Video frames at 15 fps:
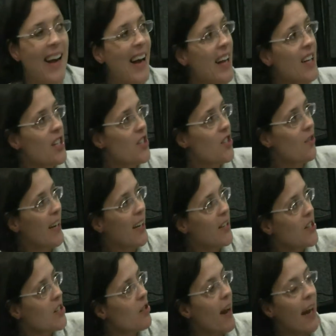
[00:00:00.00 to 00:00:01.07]
And just to
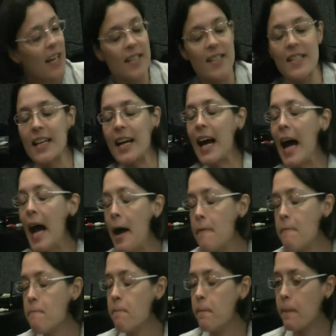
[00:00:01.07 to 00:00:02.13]
illustrate
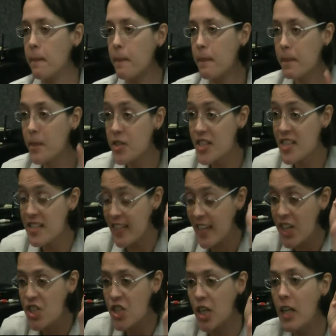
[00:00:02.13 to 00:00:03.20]
um, the
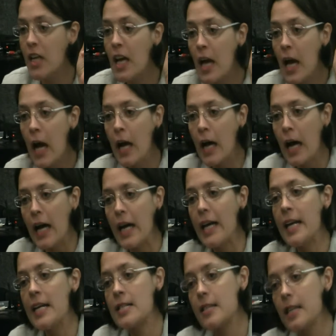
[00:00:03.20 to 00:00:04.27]
distinction,
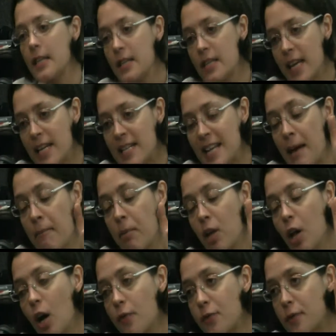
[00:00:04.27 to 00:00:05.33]
is the
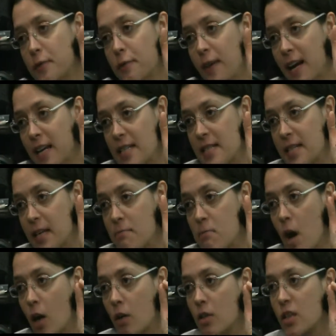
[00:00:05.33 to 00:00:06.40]
example of the fasting
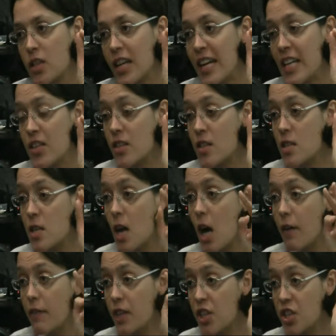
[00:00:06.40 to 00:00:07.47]
monk and the
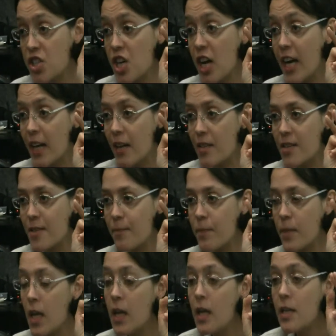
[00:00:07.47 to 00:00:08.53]
starving child.
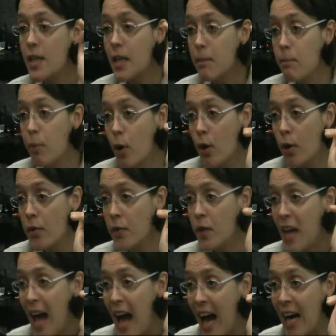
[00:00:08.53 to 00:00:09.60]
They both
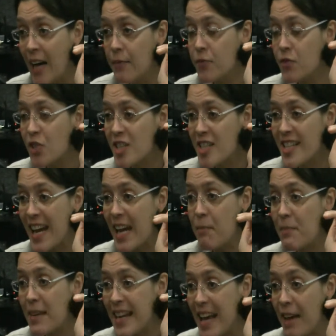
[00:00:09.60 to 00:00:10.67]
have the
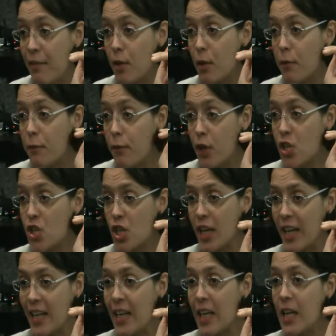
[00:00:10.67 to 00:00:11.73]
same level of
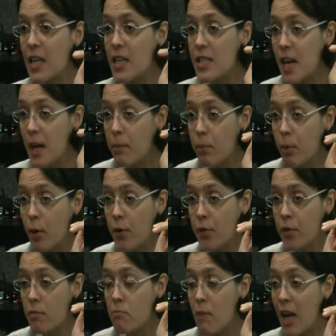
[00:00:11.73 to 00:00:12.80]
functioning. They are both
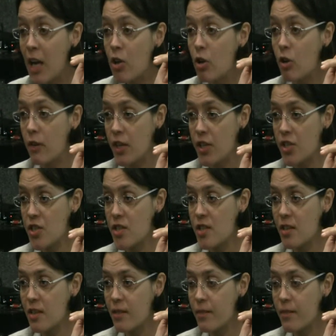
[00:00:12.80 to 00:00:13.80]
malnourished.